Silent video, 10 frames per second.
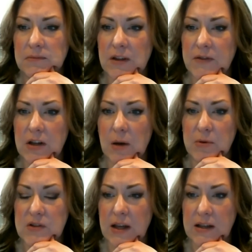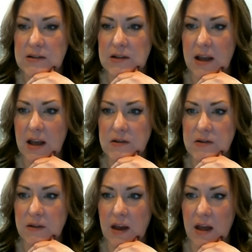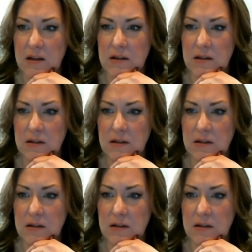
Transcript: Give you a couple seconds to answer that.